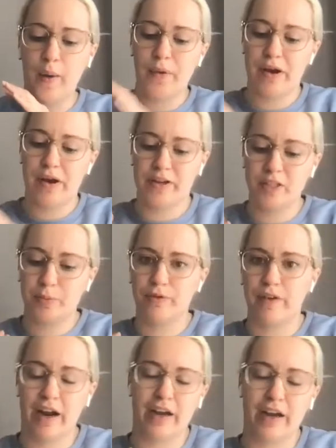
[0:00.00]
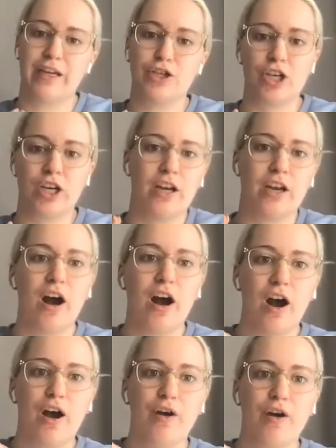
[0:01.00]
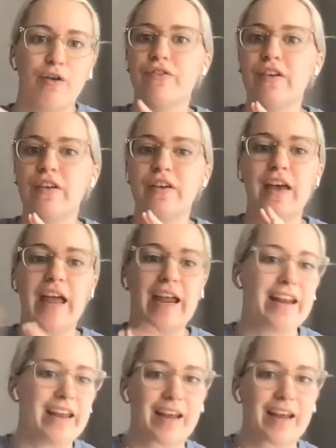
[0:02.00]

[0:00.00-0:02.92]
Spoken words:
a municipal violation of aiding